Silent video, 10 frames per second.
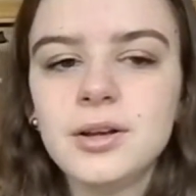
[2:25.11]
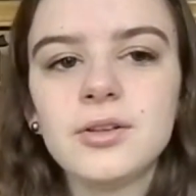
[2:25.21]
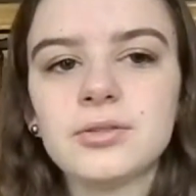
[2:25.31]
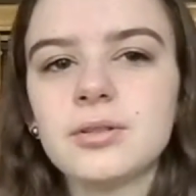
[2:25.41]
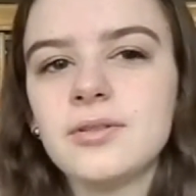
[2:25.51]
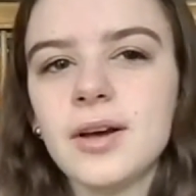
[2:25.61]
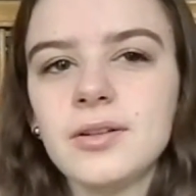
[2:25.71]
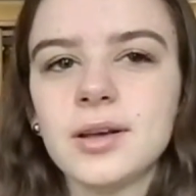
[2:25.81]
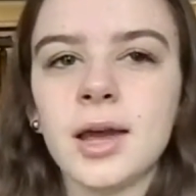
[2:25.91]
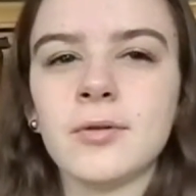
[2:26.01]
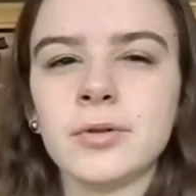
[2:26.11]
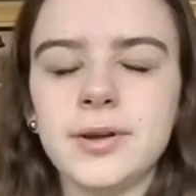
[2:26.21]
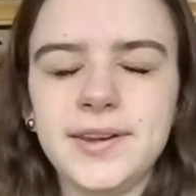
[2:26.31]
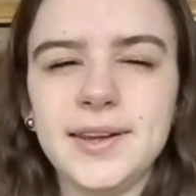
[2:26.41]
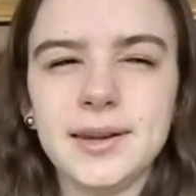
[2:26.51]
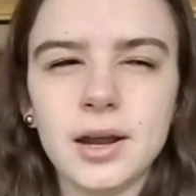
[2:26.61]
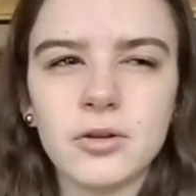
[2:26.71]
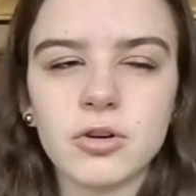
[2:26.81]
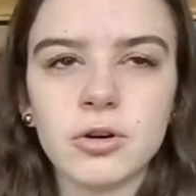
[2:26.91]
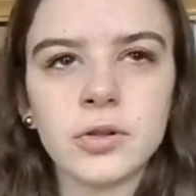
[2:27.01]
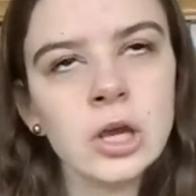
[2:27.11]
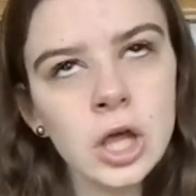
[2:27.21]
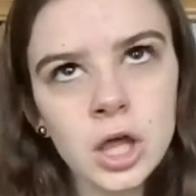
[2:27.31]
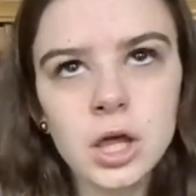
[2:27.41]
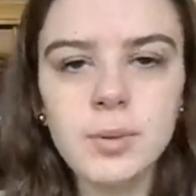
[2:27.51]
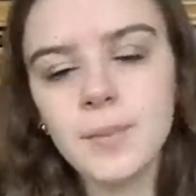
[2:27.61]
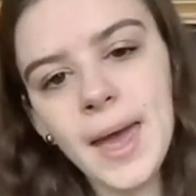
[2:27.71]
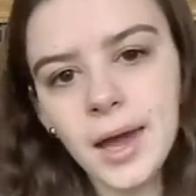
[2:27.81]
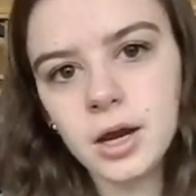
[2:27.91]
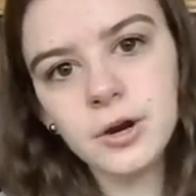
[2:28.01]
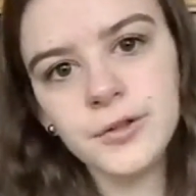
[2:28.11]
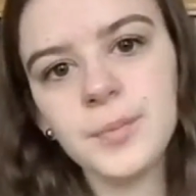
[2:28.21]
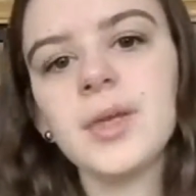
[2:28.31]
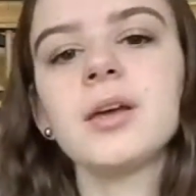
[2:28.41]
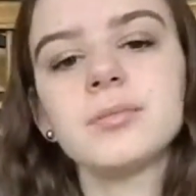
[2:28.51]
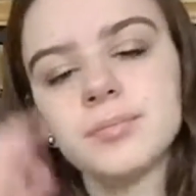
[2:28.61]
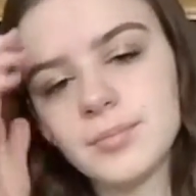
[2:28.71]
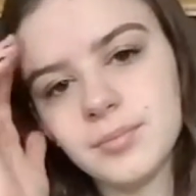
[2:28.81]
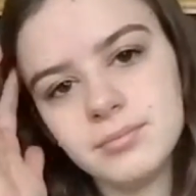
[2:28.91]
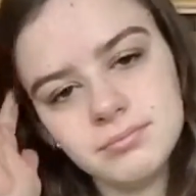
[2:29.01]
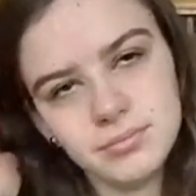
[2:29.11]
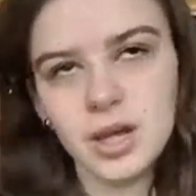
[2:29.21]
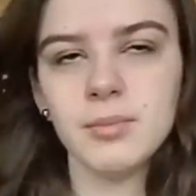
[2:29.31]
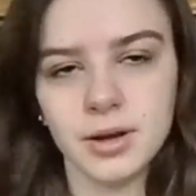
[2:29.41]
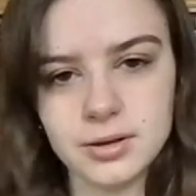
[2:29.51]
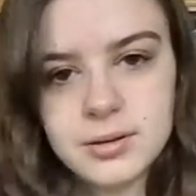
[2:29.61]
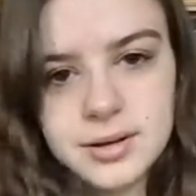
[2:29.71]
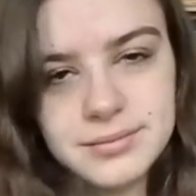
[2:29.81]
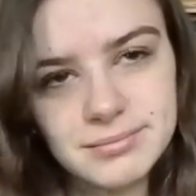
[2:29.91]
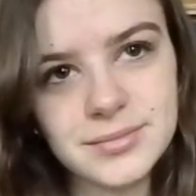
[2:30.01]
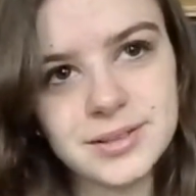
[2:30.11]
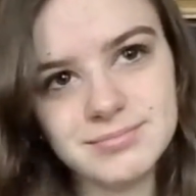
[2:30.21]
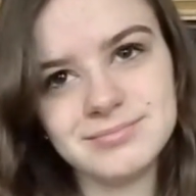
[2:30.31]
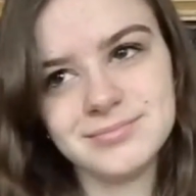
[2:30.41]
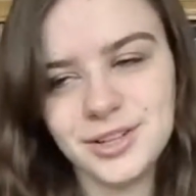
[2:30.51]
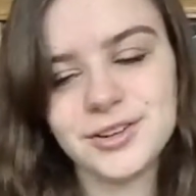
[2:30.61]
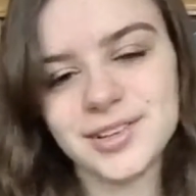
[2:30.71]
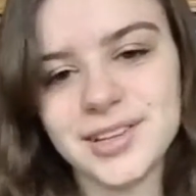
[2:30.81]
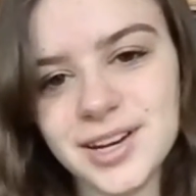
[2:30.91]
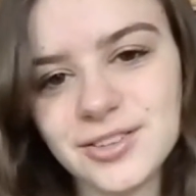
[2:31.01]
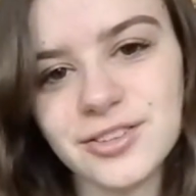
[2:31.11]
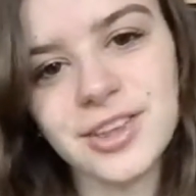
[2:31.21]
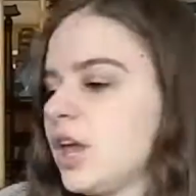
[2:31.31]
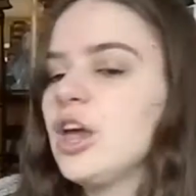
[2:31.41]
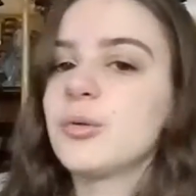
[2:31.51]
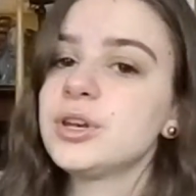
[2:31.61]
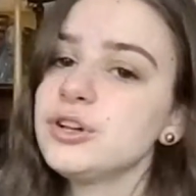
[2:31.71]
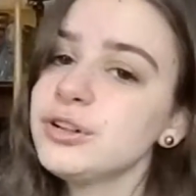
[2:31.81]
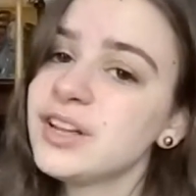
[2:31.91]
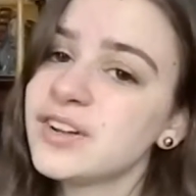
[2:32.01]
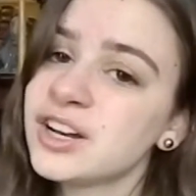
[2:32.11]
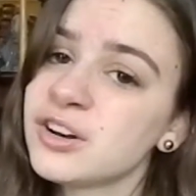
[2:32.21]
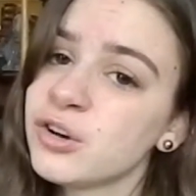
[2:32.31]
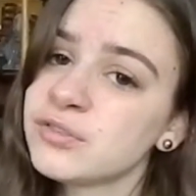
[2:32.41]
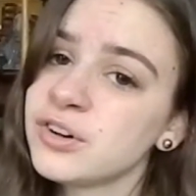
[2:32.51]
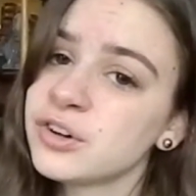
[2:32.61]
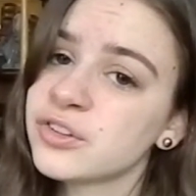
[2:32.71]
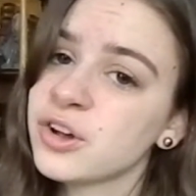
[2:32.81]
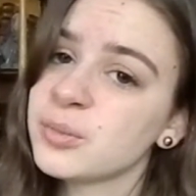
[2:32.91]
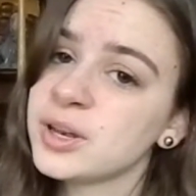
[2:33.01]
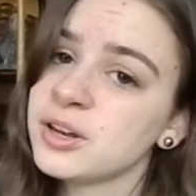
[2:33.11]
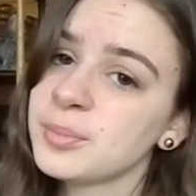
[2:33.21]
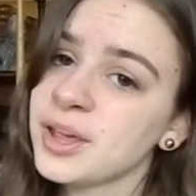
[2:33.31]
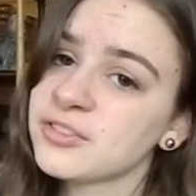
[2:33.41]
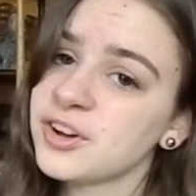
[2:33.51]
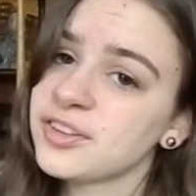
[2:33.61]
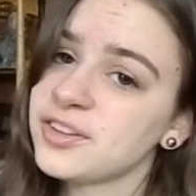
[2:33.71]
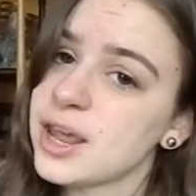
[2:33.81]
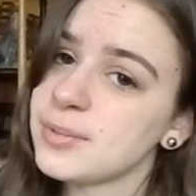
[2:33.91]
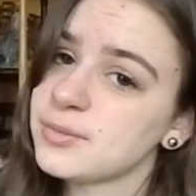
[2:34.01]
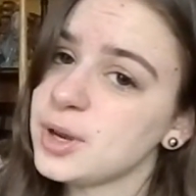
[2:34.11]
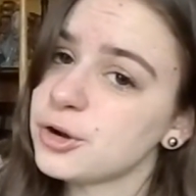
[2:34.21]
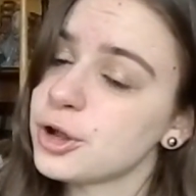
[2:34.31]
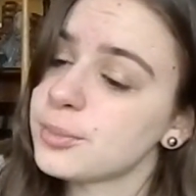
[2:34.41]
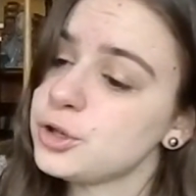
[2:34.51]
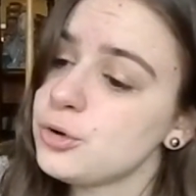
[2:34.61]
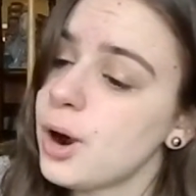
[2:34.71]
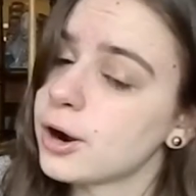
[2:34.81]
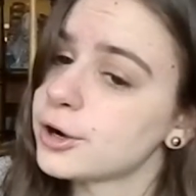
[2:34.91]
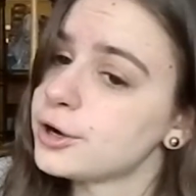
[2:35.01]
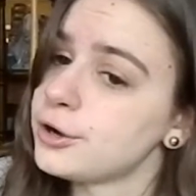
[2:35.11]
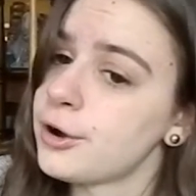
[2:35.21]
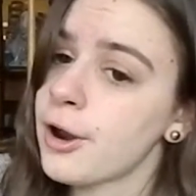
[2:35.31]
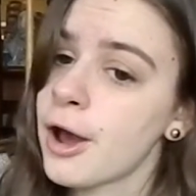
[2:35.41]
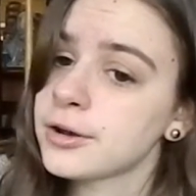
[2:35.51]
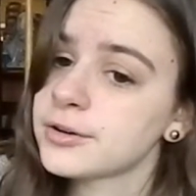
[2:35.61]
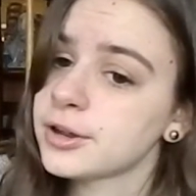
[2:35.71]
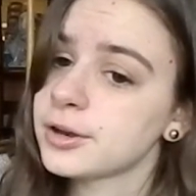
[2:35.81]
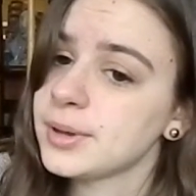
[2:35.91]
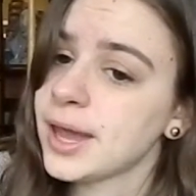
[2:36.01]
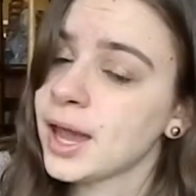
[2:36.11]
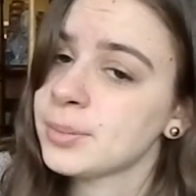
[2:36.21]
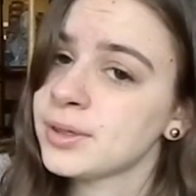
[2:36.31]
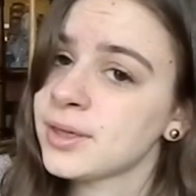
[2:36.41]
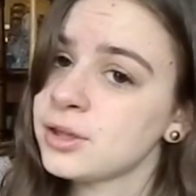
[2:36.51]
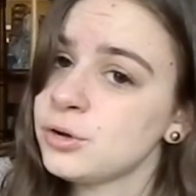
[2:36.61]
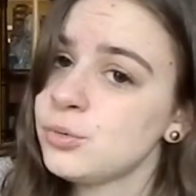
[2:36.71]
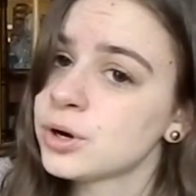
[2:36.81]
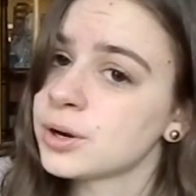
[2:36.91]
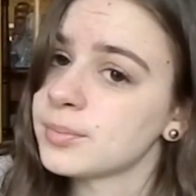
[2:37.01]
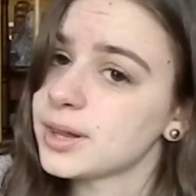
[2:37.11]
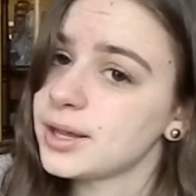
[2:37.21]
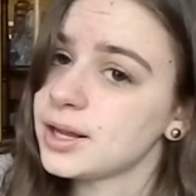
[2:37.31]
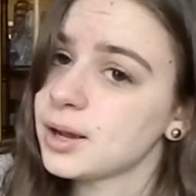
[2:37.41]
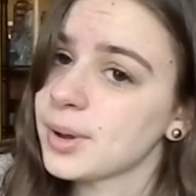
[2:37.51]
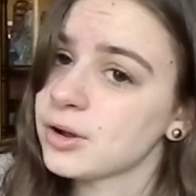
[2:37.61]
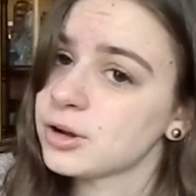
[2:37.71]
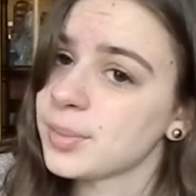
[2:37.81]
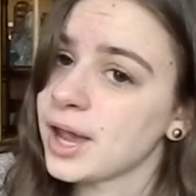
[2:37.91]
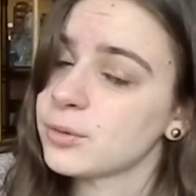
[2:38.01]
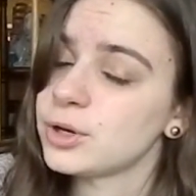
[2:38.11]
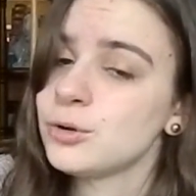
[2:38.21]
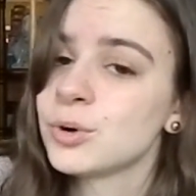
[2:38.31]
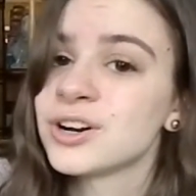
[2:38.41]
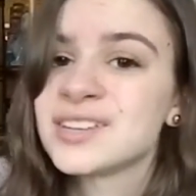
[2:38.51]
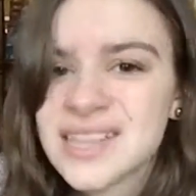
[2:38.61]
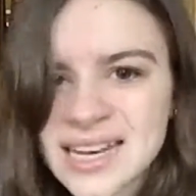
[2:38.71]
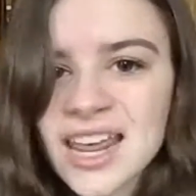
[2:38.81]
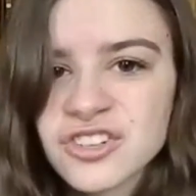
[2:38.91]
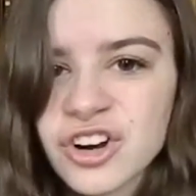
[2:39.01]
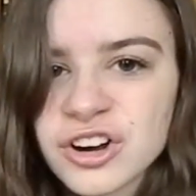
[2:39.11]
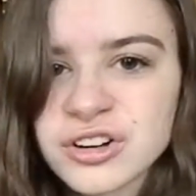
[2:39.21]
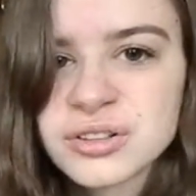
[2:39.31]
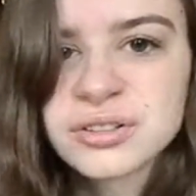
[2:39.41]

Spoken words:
Sort of how, like, every teenager is like, oh, my back hurts, but like, come on, like, you're a teenager. Like, when you're living in an old folks home and your best friend's name is Miriam, you are not gonna be happy that you were complaining about your back when you were a teenager.